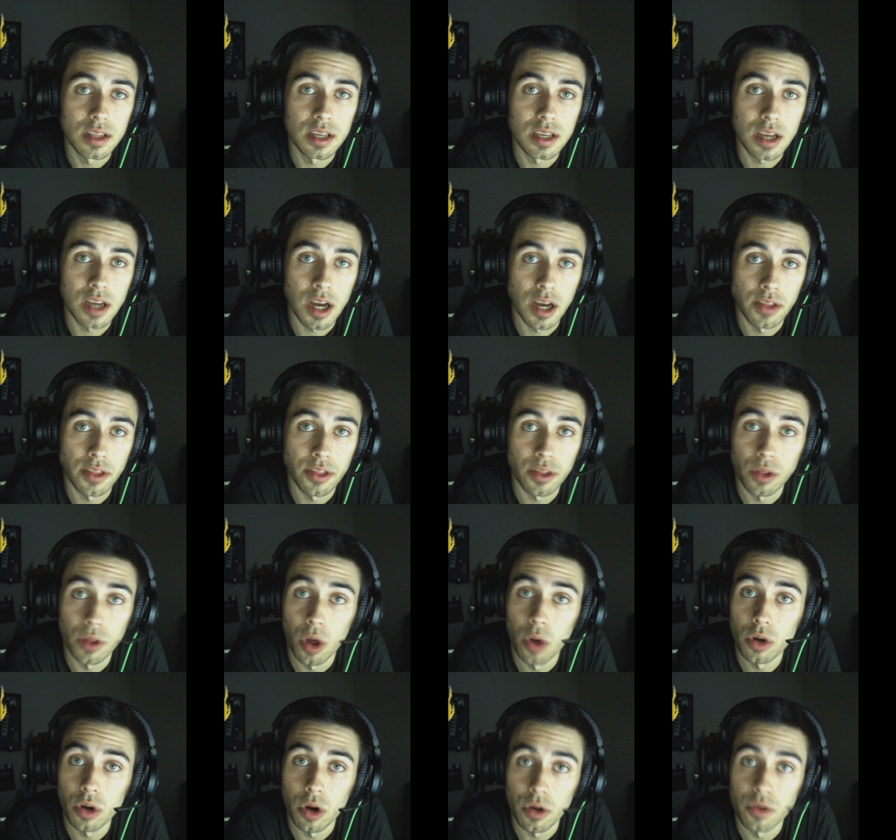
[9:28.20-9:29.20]
the uh, the
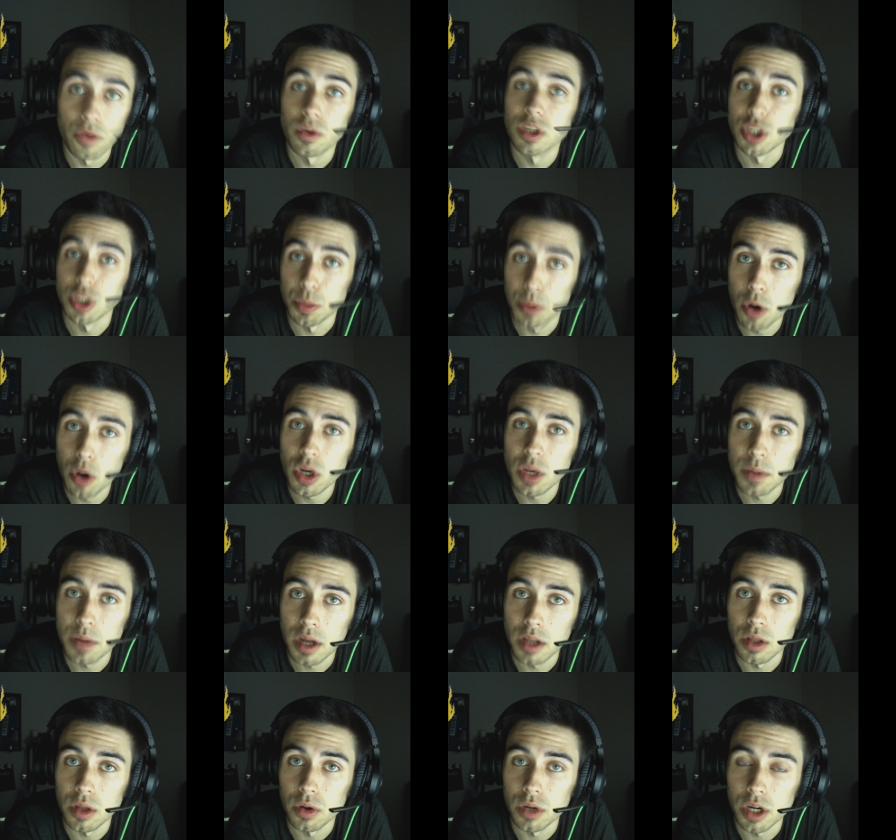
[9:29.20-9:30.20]
logo, the original
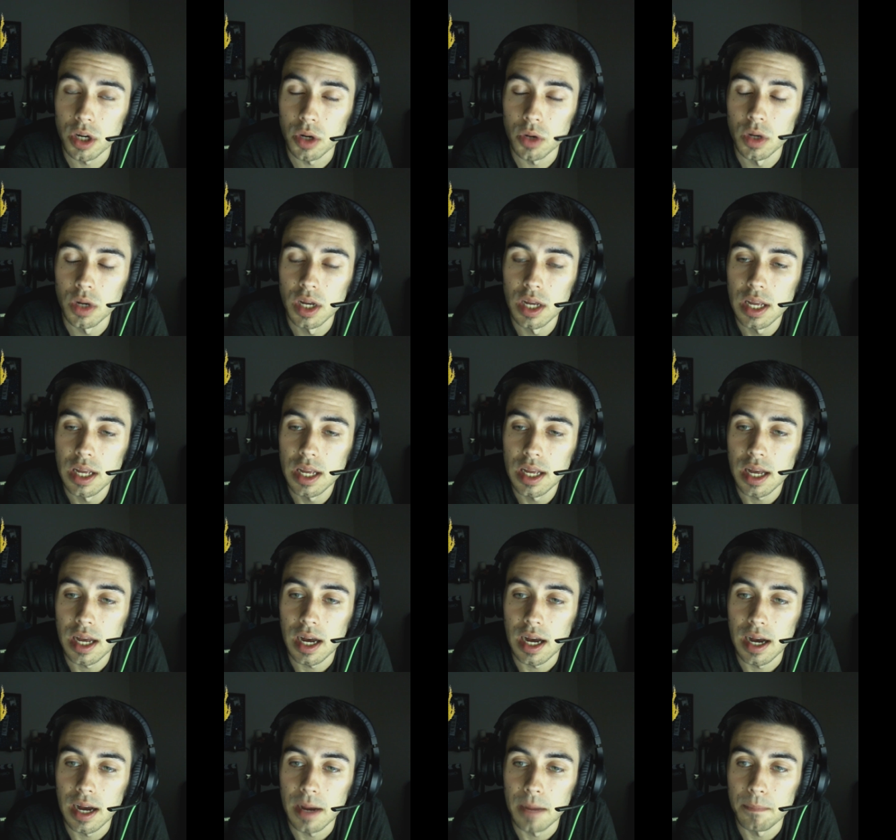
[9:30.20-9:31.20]
Pokemon logo
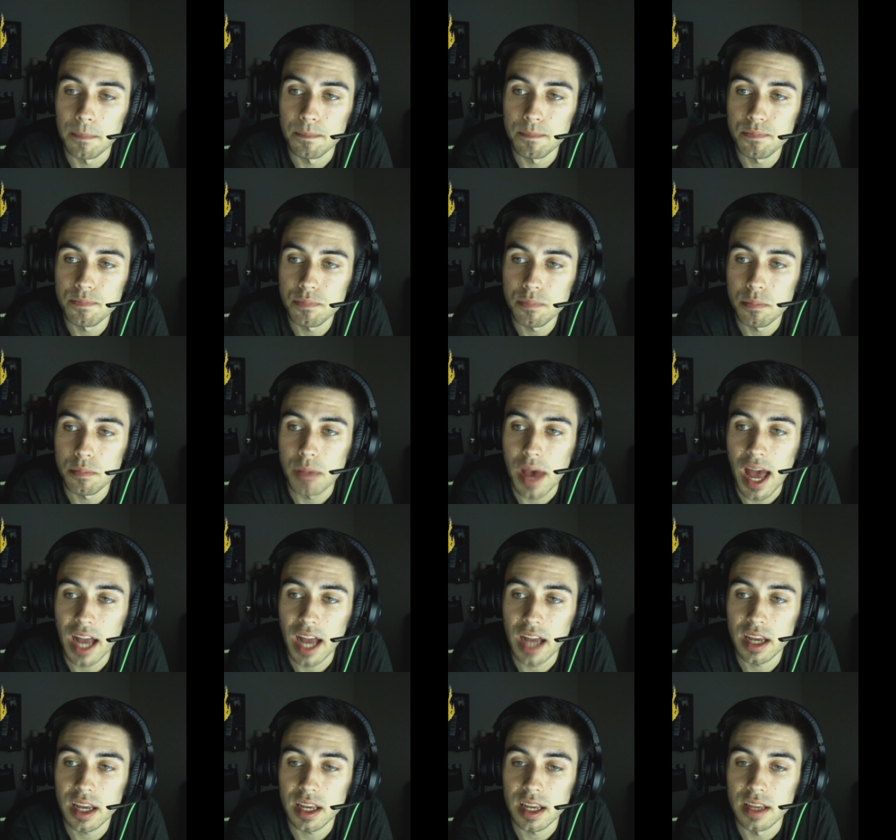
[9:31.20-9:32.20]
um,
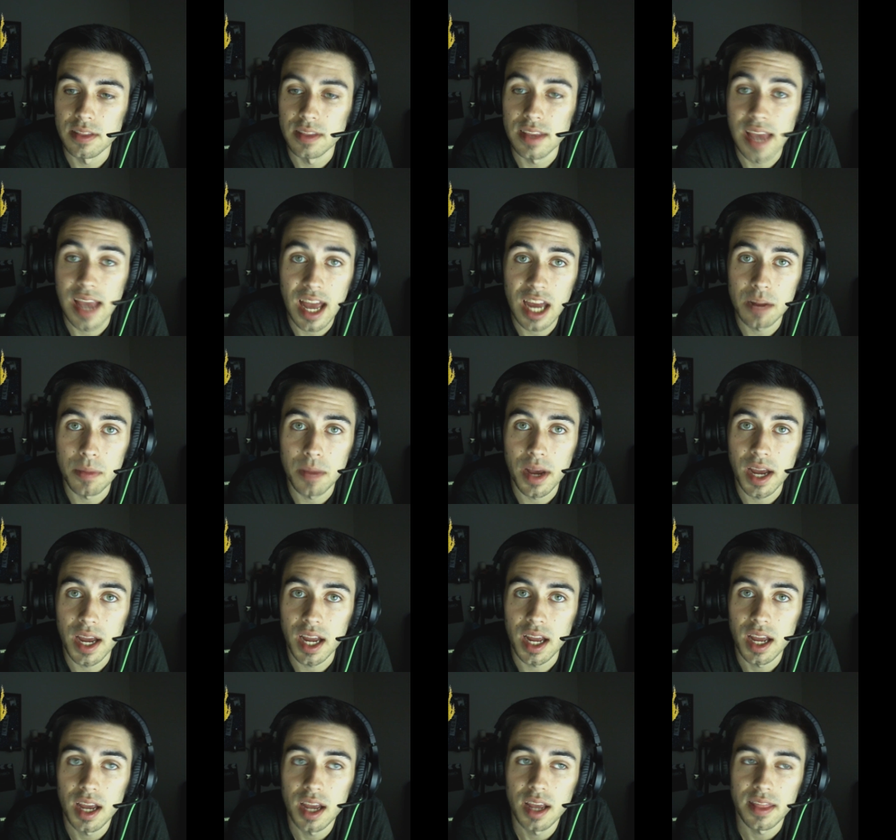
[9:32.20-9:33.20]
back in the
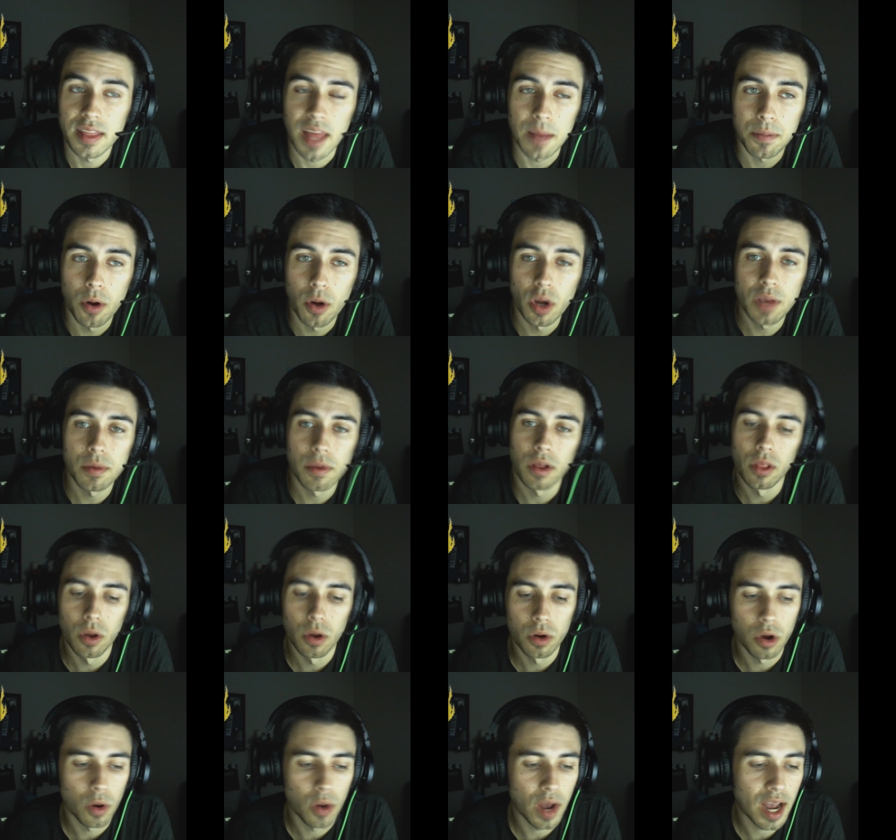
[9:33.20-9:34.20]
anime. That Pokemon
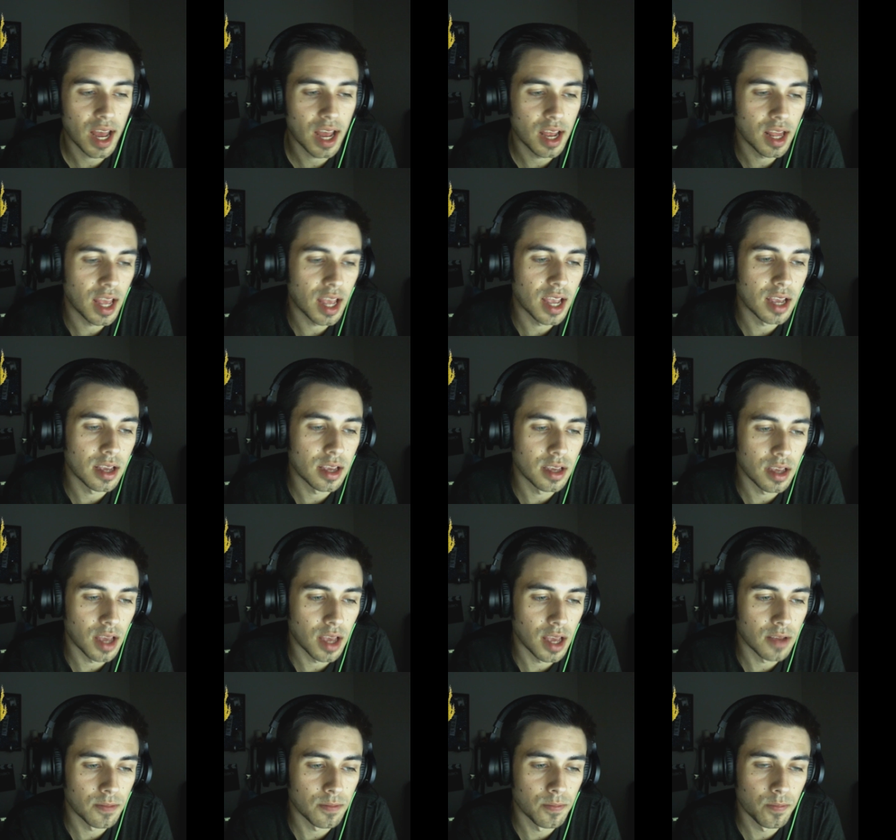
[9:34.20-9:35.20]
logo had a,
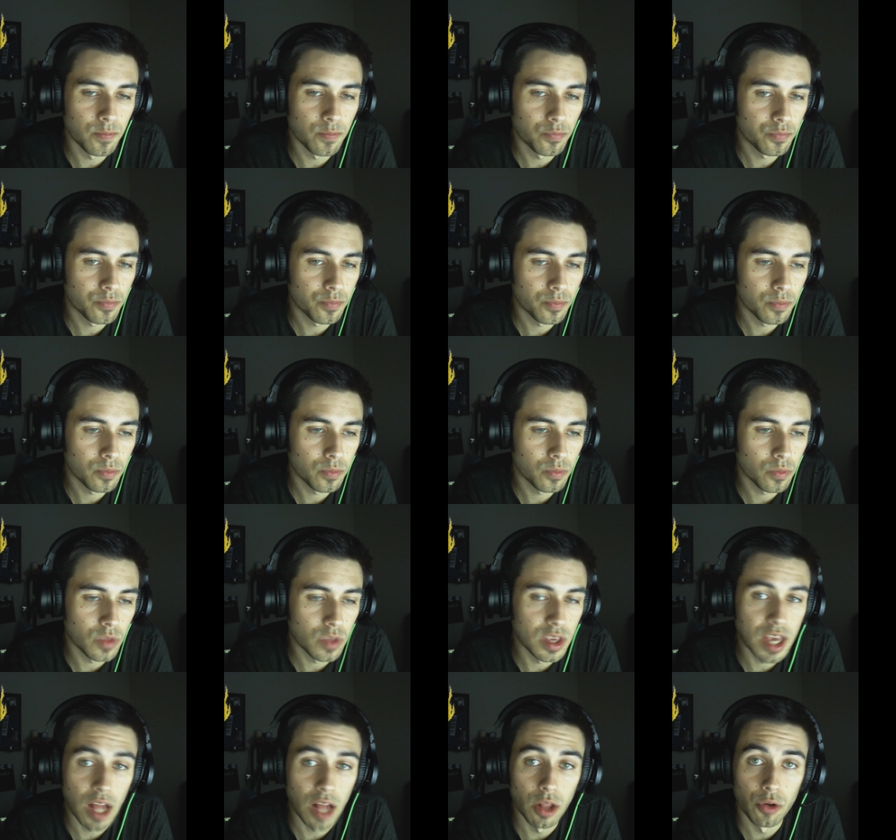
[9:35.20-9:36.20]
a
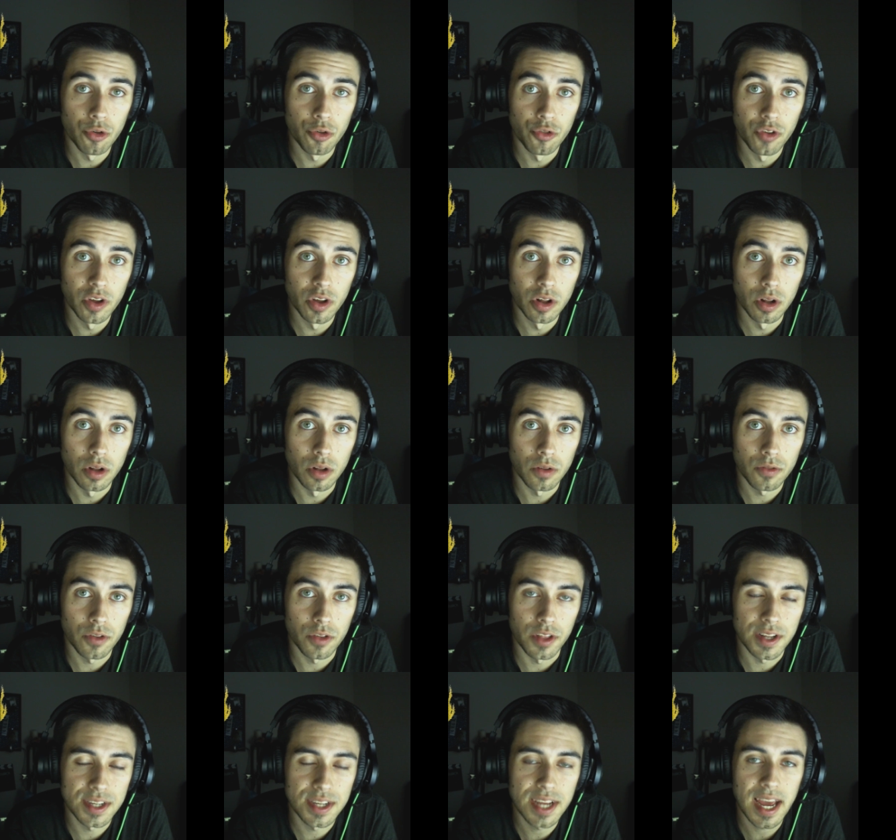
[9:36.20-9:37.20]
yellow fill
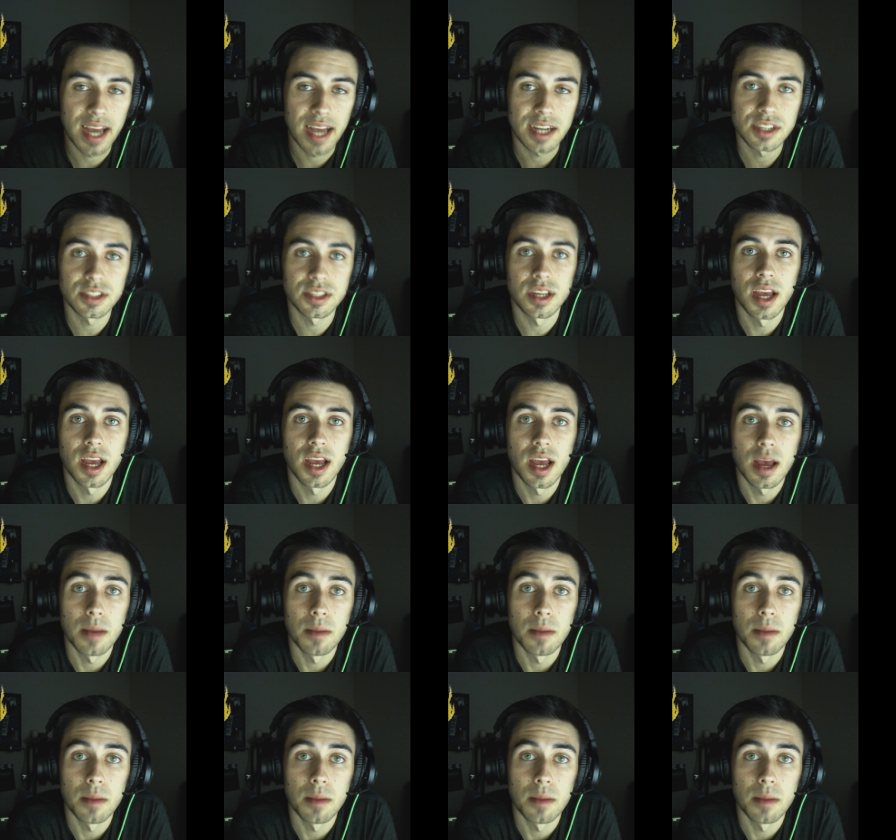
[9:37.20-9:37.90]
for the text,